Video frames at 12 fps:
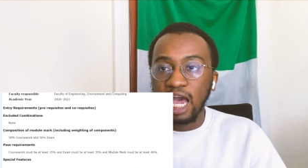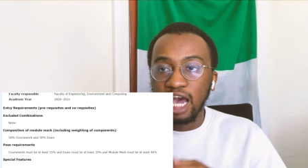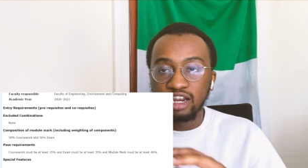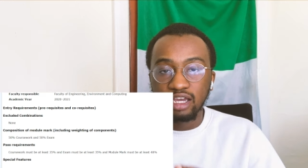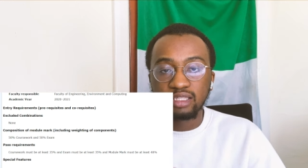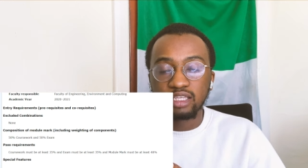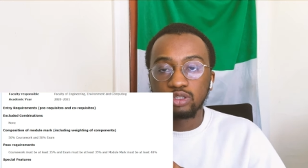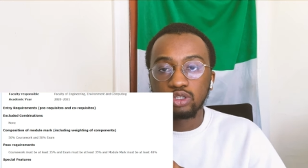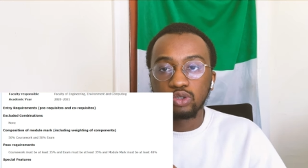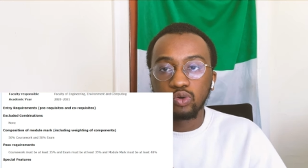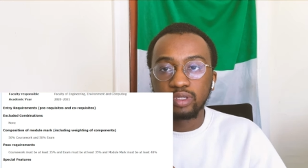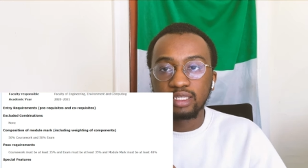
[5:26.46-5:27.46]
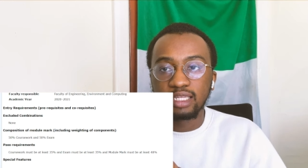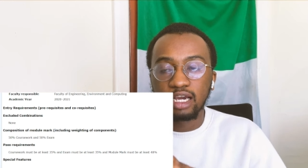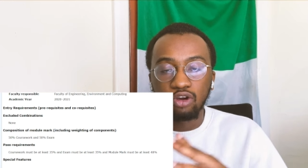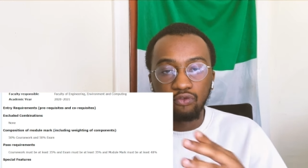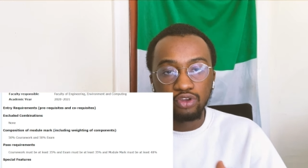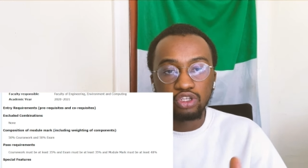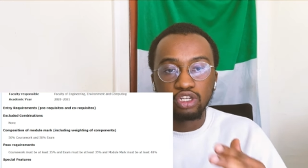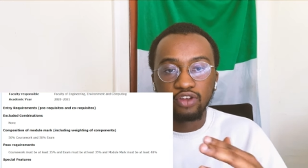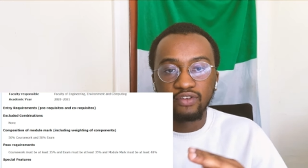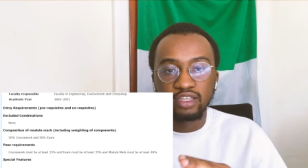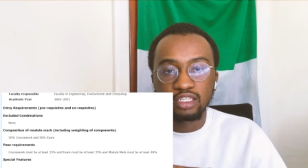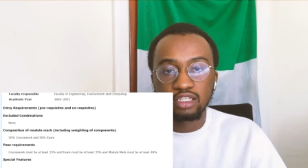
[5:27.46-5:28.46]
Another thing to note is that Coventry
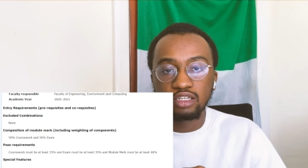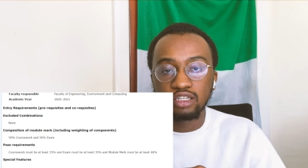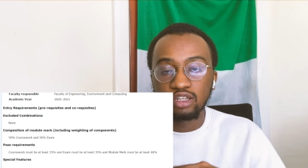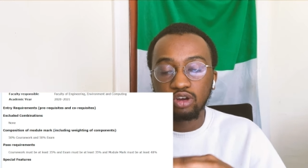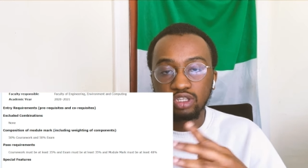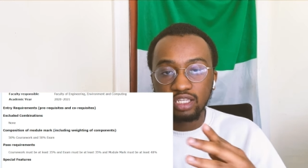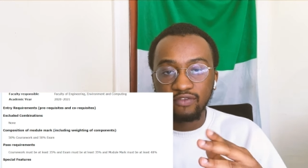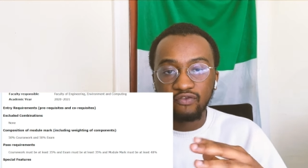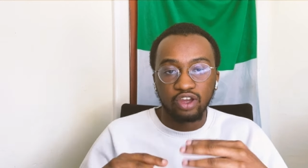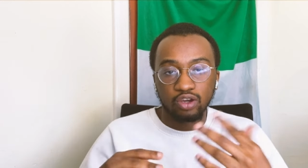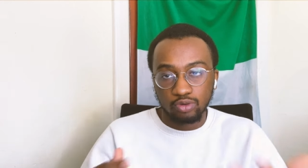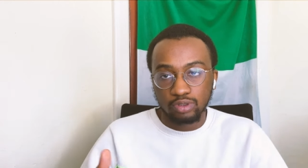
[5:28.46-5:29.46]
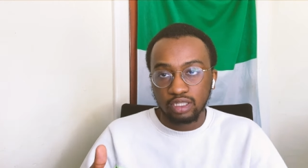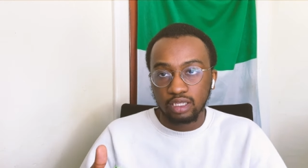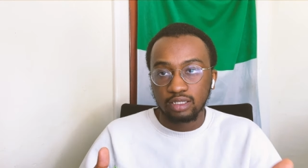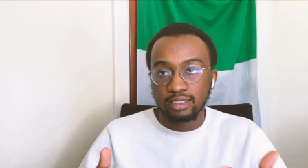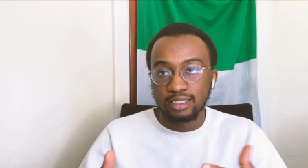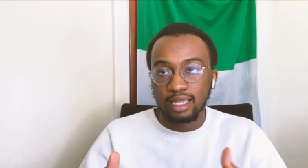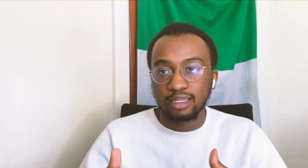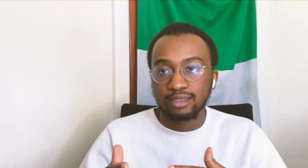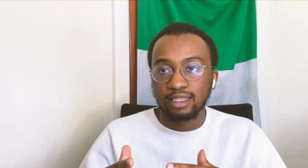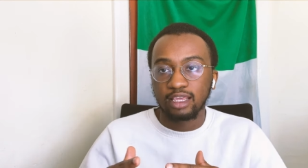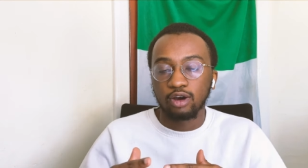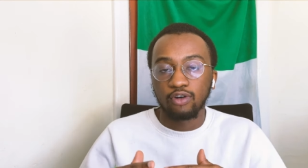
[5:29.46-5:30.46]
University does a very good thing, is that
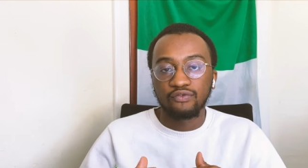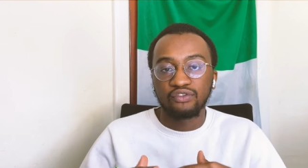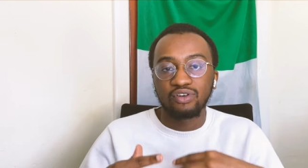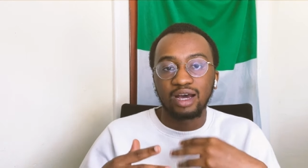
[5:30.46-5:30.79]
they offer